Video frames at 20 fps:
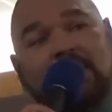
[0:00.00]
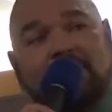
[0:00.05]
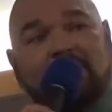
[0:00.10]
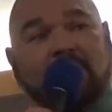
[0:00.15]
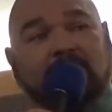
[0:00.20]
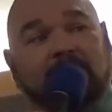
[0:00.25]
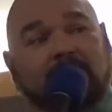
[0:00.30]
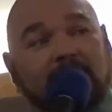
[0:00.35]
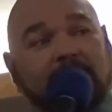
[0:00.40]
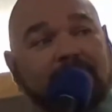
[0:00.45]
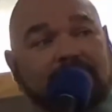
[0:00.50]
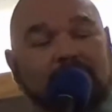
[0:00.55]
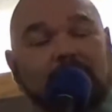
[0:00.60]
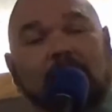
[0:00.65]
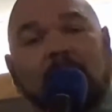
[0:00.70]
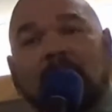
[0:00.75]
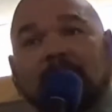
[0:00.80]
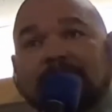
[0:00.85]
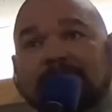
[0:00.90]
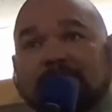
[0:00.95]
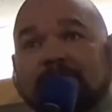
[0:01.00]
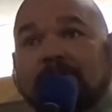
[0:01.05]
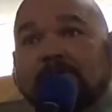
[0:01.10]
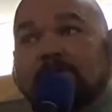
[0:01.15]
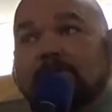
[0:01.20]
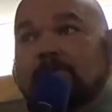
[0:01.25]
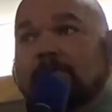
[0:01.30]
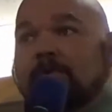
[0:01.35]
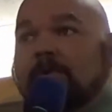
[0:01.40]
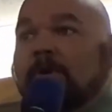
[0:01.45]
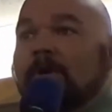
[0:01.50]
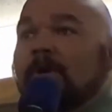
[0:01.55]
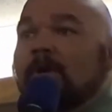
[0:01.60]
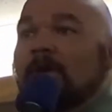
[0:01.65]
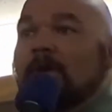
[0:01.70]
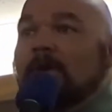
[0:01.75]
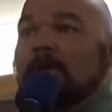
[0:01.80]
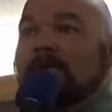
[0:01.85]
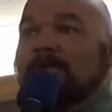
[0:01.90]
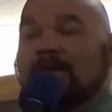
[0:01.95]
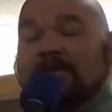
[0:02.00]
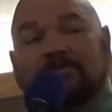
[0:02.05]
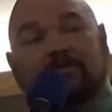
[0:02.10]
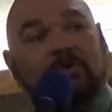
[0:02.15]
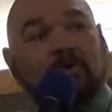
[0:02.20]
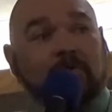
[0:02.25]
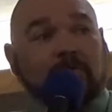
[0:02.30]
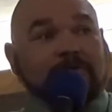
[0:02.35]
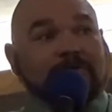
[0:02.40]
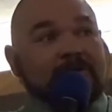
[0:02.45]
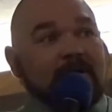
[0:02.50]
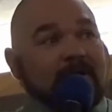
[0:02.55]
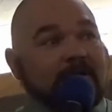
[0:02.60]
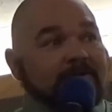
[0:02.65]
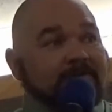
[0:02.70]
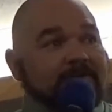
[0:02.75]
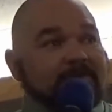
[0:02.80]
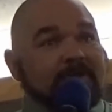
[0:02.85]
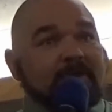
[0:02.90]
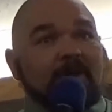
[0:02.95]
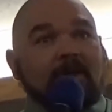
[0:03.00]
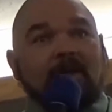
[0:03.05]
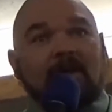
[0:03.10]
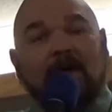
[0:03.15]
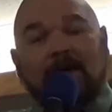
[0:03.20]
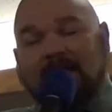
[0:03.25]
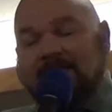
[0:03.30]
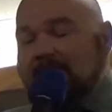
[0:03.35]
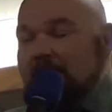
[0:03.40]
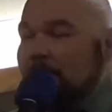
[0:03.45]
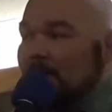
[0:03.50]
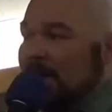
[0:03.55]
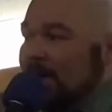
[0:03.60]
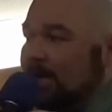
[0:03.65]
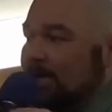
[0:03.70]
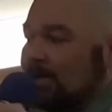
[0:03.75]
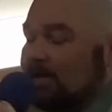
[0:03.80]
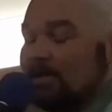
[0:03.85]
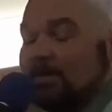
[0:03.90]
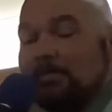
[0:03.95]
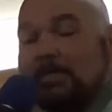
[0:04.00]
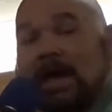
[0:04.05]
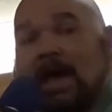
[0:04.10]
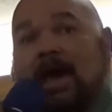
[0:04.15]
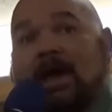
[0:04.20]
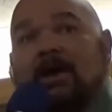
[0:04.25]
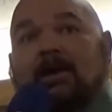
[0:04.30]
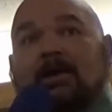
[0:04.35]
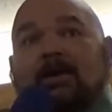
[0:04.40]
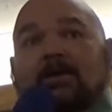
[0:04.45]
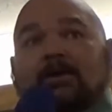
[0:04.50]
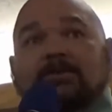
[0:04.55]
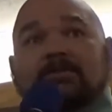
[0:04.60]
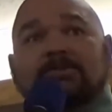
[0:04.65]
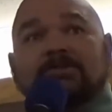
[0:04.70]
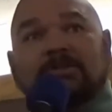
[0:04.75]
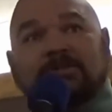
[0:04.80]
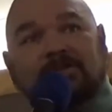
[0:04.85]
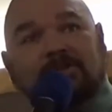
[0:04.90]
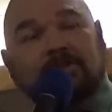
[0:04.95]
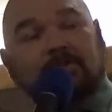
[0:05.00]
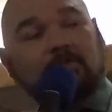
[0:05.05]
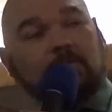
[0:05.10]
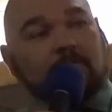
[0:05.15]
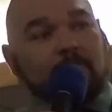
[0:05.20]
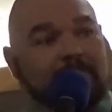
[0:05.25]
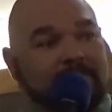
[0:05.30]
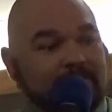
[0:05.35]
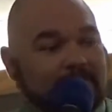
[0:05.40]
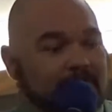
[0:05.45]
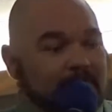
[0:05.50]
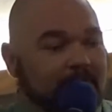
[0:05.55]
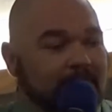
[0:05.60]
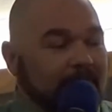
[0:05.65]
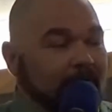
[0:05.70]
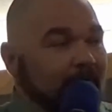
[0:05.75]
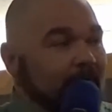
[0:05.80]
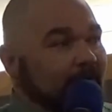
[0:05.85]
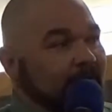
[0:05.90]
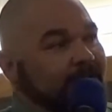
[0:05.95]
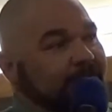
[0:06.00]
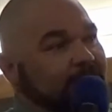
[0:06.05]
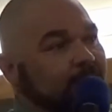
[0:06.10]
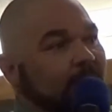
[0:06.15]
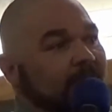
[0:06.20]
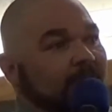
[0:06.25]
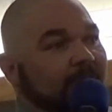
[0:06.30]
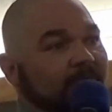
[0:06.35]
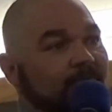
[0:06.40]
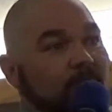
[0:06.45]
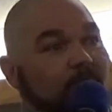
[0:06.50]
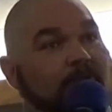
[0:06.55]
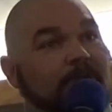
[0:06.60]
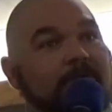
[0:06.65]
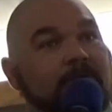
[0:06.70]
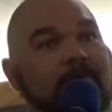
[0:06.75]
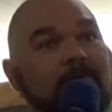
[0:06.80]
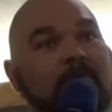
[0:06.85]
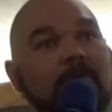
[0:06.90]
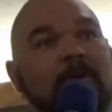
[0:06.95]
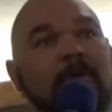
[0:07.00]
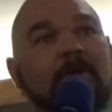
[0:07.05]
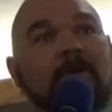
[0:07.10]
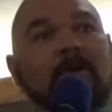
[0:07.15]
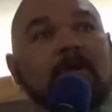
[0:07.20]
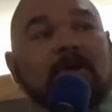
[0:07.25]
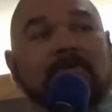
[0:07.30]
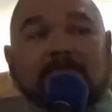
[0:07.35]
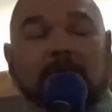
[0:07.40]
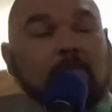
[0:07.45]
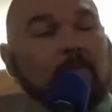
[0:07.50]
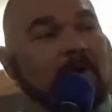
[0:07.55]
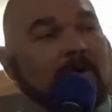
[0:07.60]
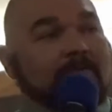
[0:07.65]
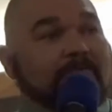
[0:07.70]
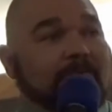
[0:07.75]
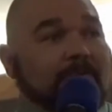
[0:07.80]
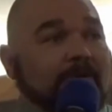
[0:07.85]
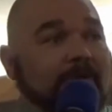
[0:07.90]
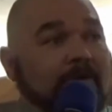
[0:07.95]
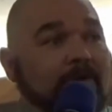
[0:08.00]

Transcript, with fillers: and everything that you guys do that fuels us and everybody in the back to do what we do here in this ring for you. If it wasn't for